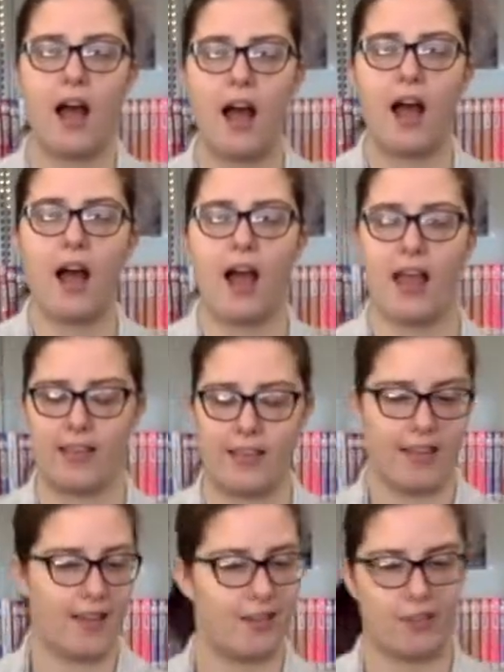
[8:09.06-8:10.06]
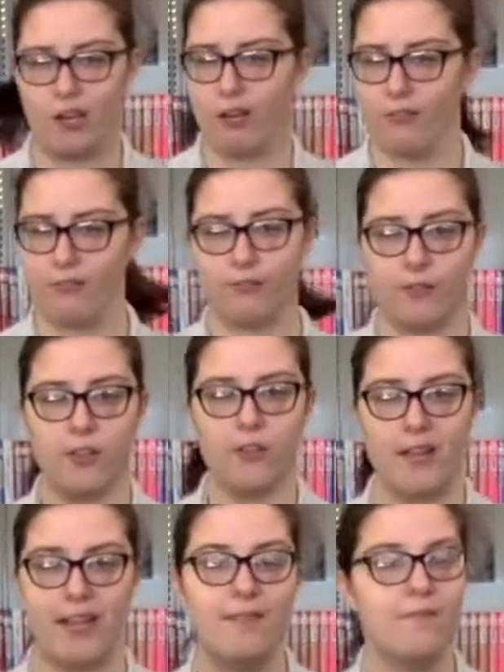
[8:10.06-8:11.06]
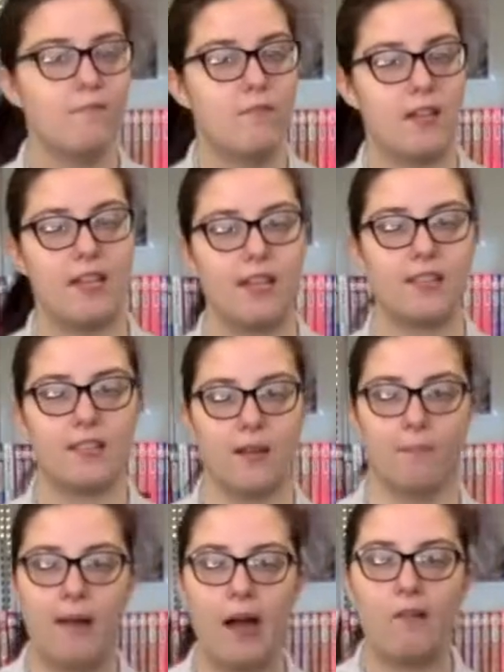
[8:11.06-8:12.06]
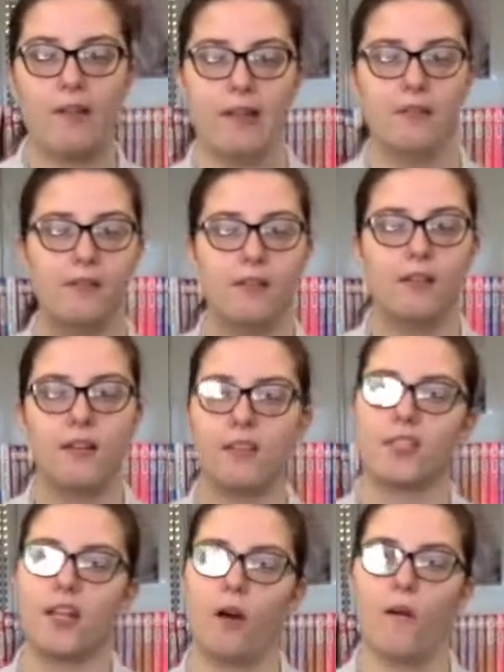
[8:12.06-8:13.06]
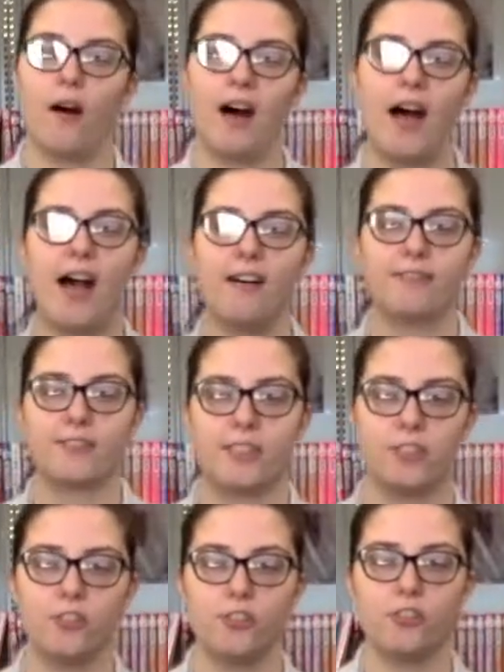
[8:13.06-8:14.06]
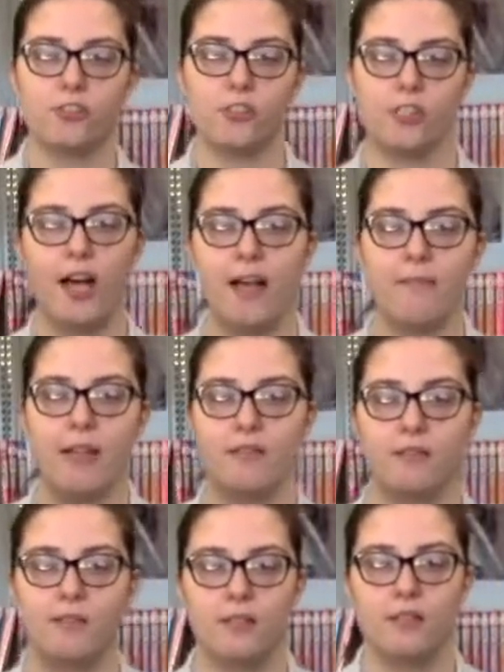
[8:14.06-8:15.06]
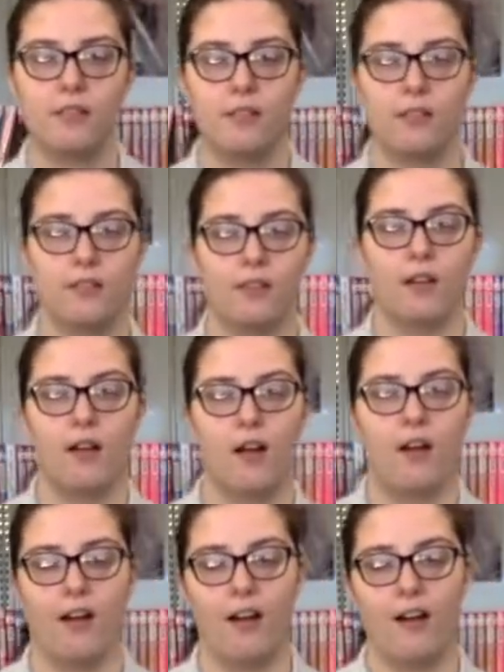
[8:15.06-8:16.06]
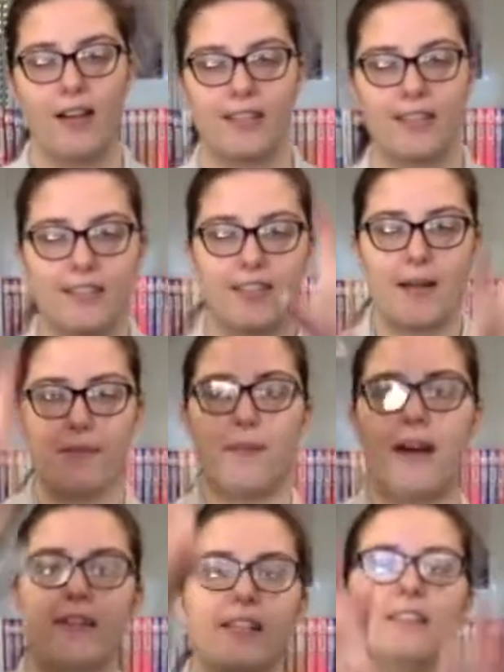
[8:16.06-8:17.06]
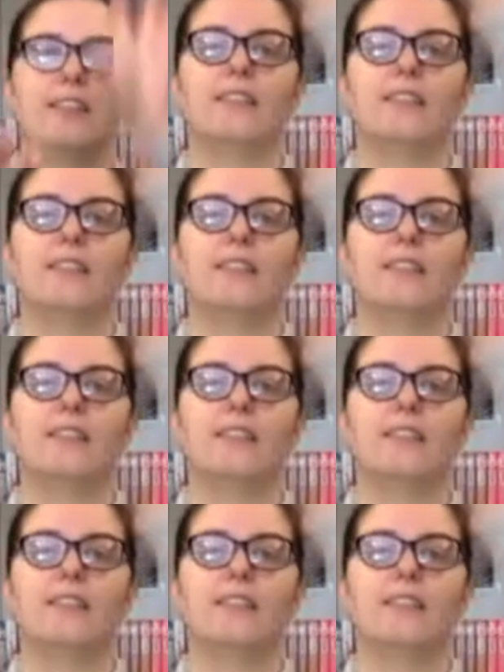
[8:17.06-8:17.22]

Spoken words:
I can't go through it. It's a mountain, so I'll have to climb it. All right, let's climb the mountain.